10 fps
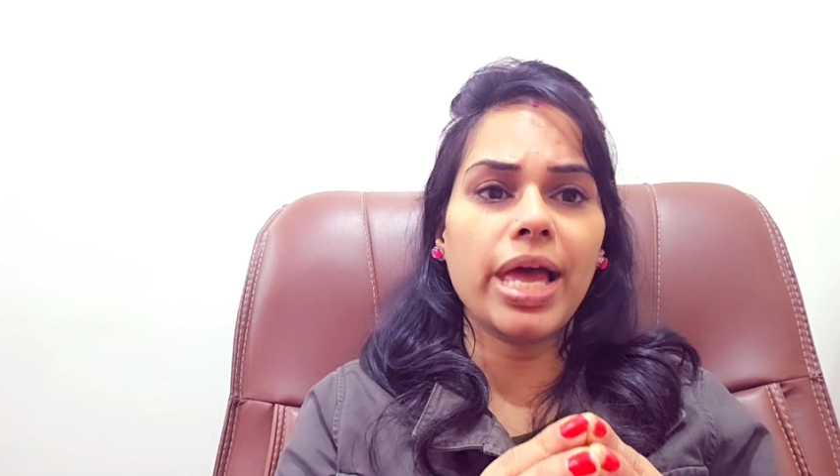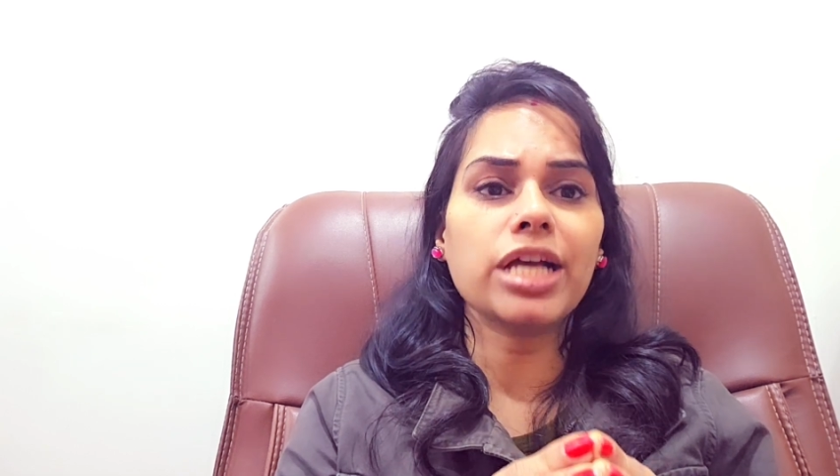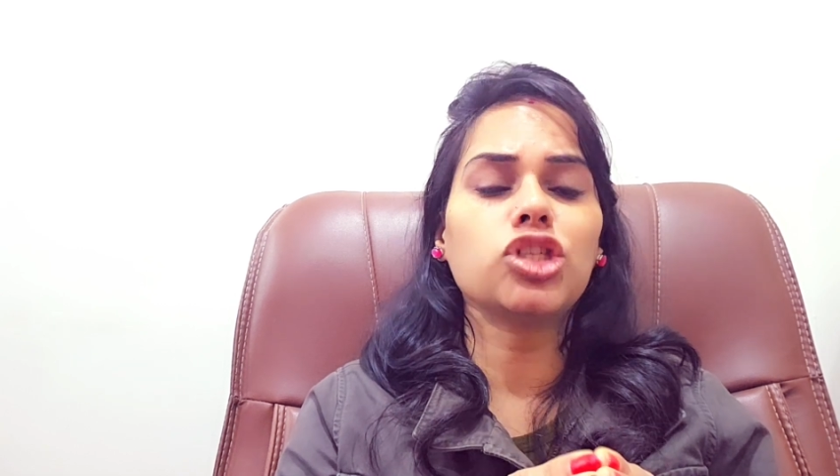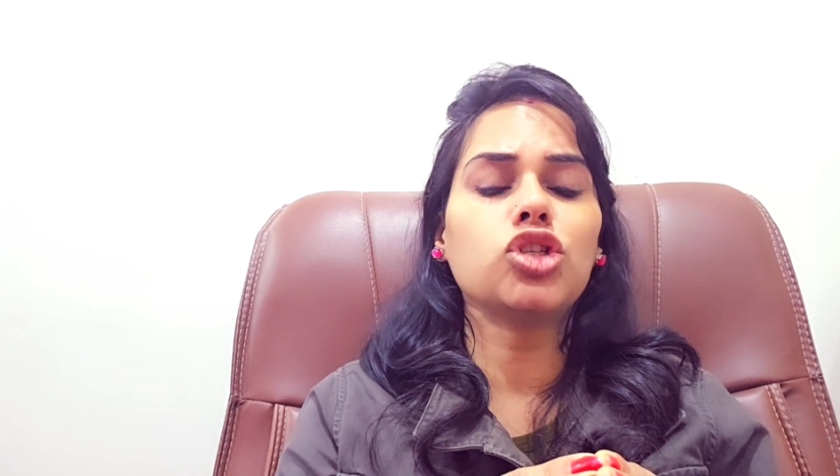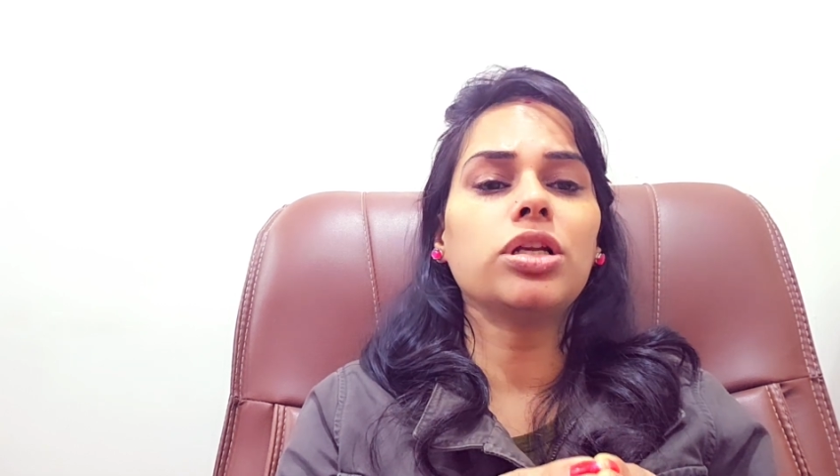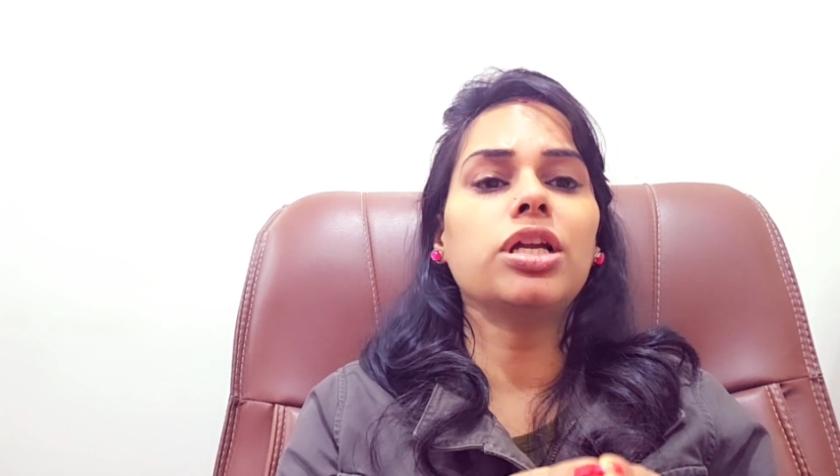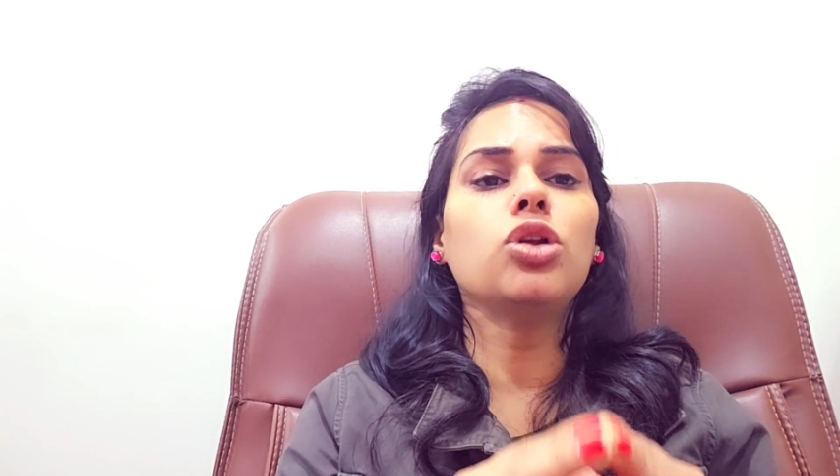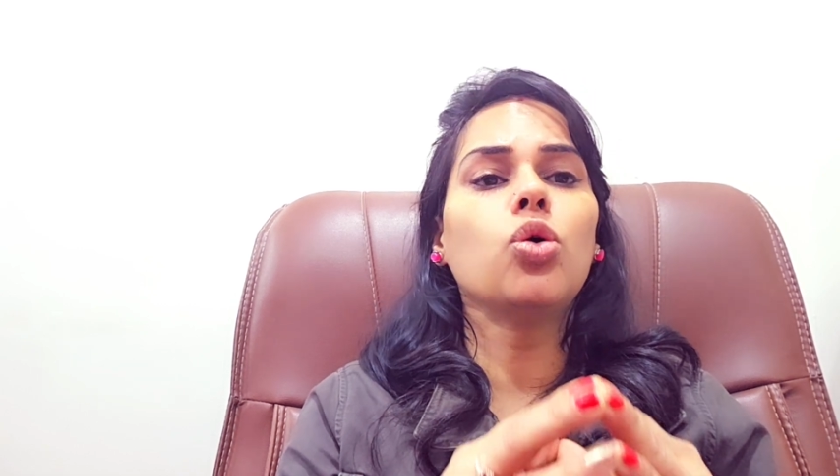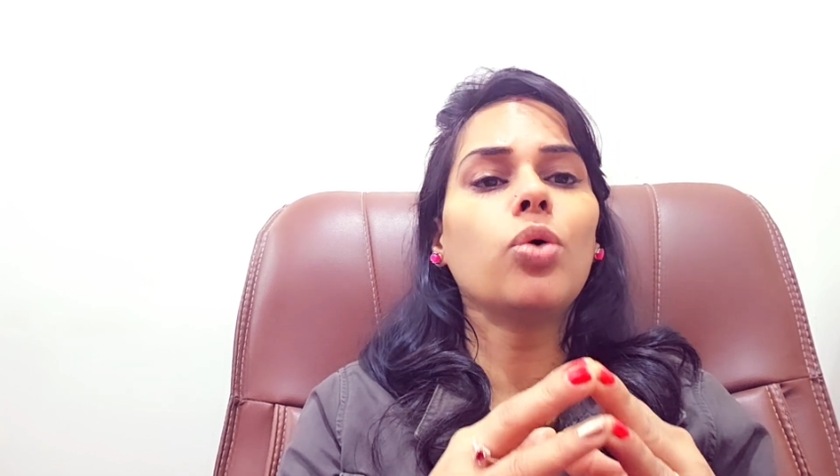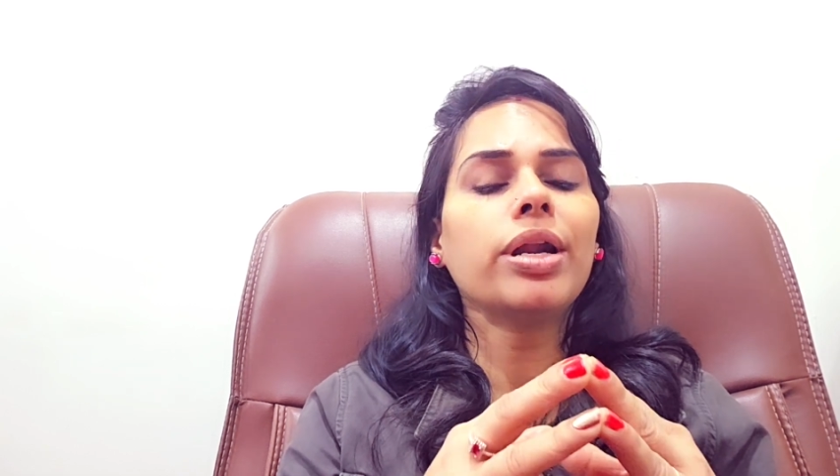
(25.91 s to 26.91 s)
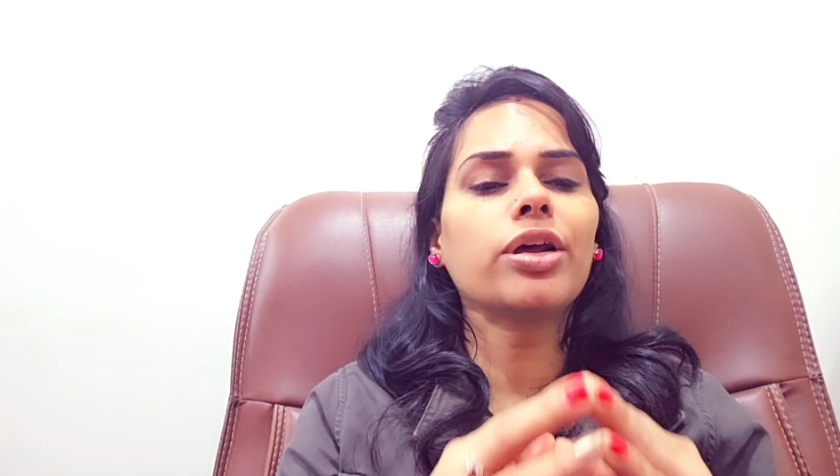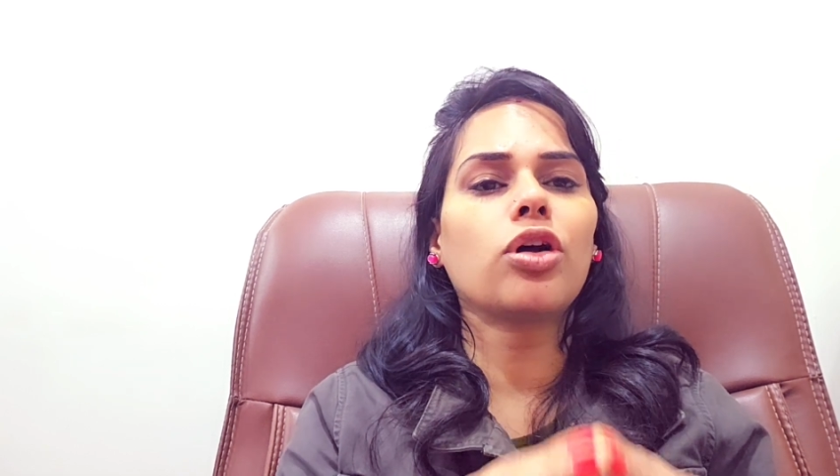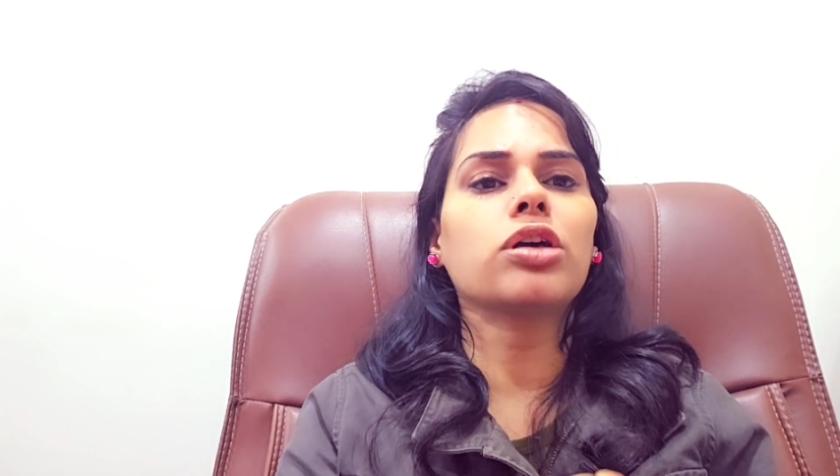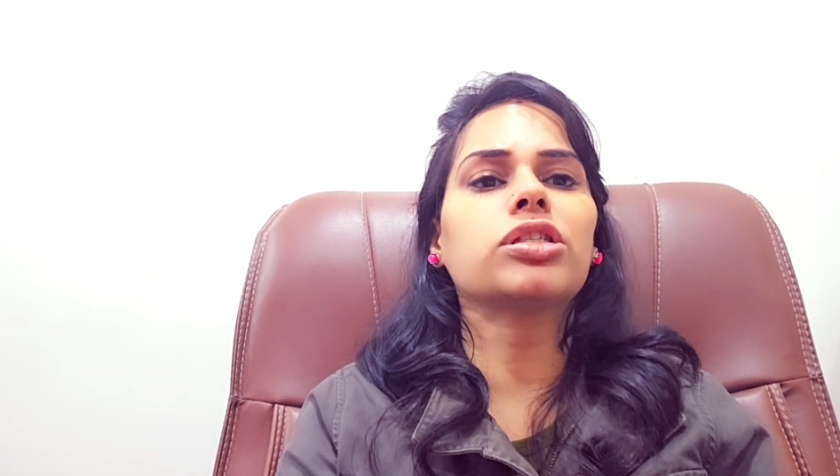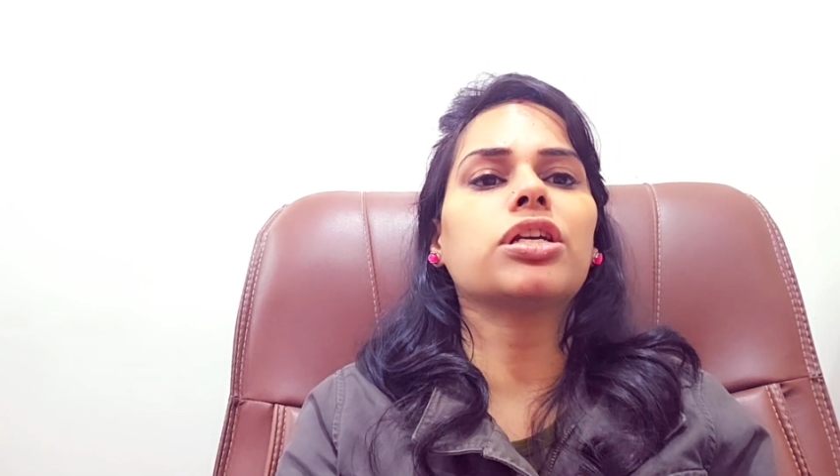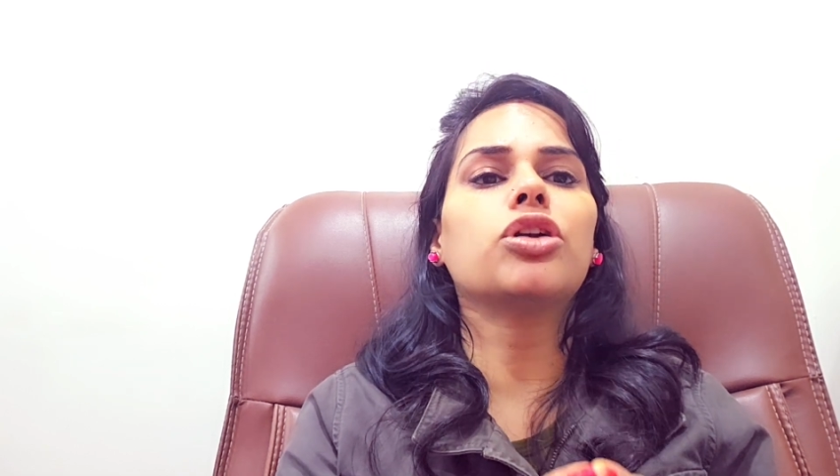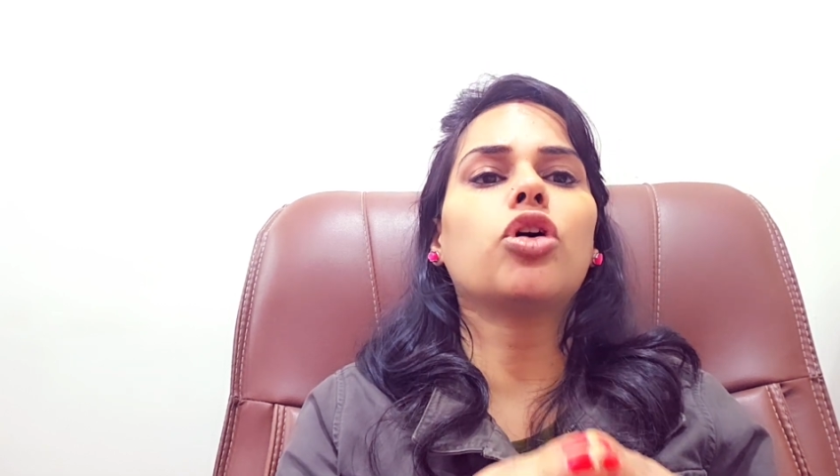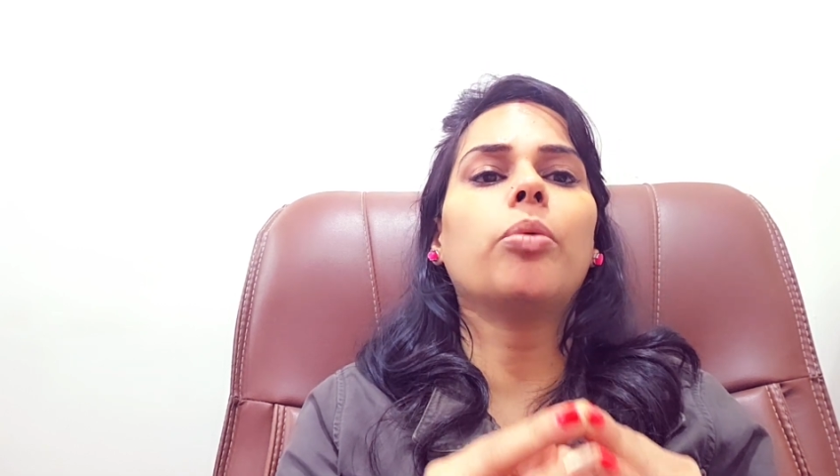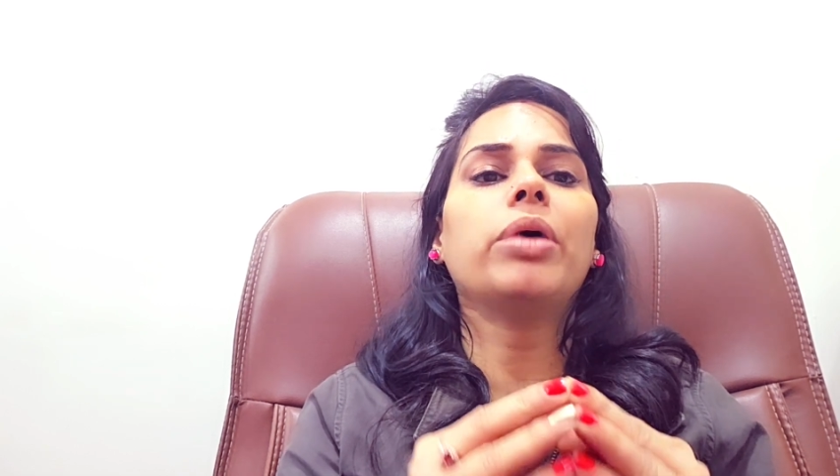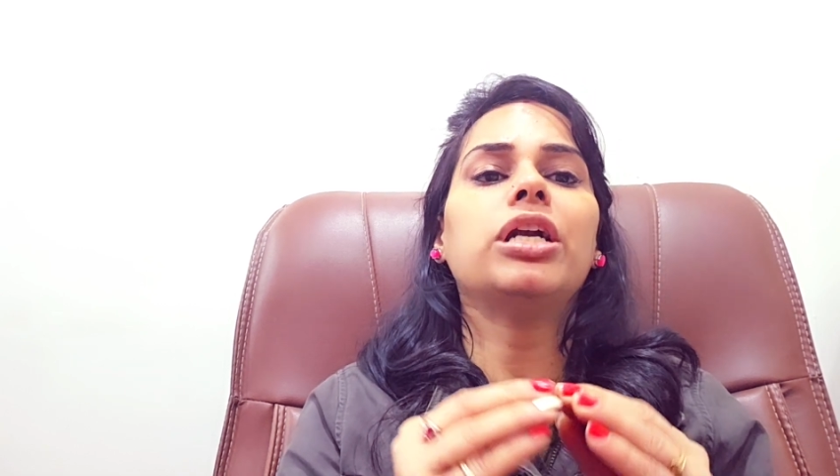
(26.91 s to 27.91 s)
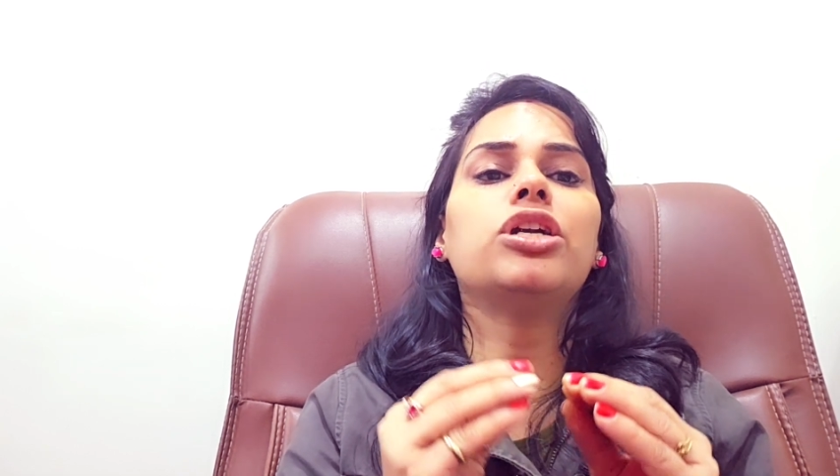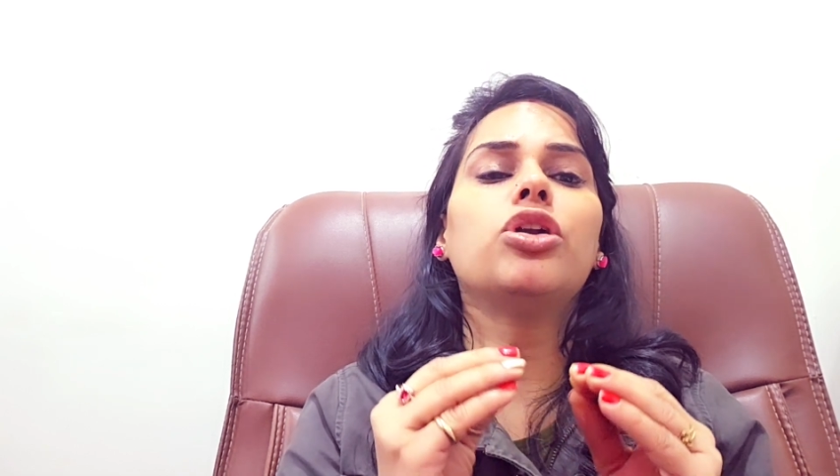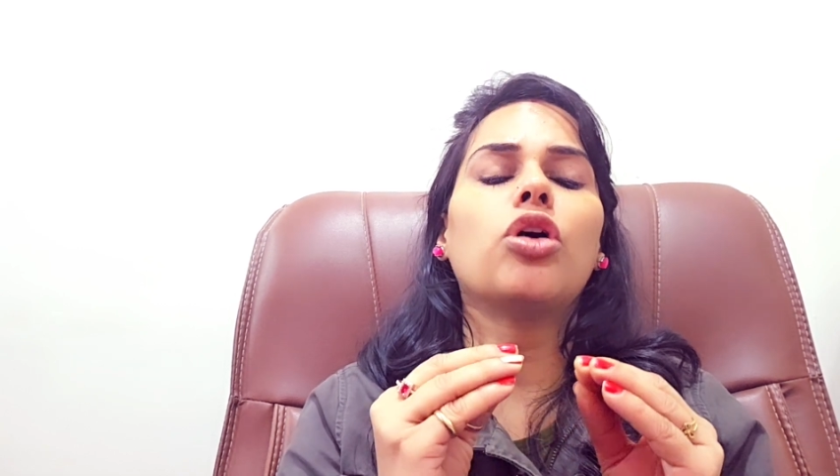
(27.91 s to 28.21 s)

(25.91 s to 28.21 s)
Actually, lower cross syndrome is